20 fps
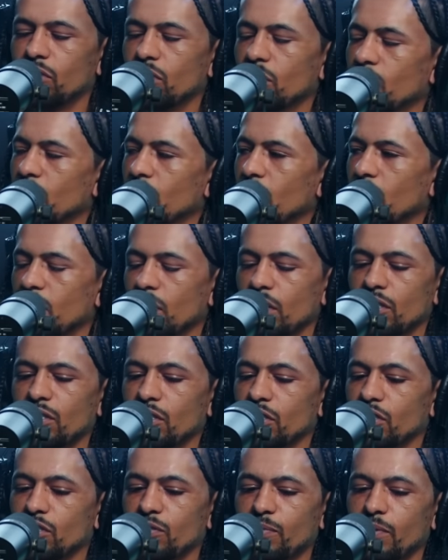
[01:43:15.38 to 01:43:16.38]
shit. That
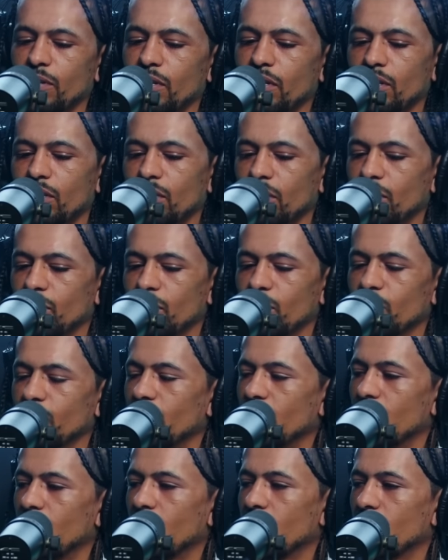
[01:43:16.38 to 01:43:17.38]
shit sprayed. I don't know
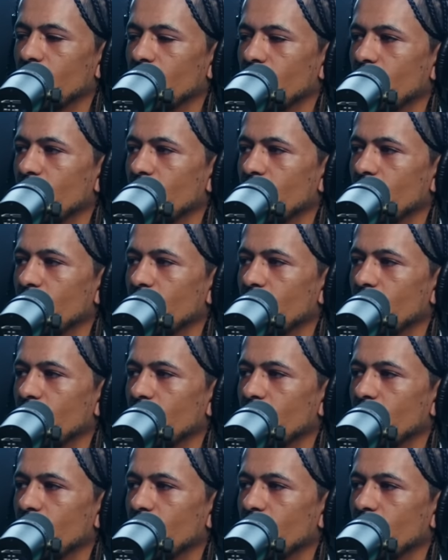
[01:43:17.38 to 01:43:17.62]
what they got in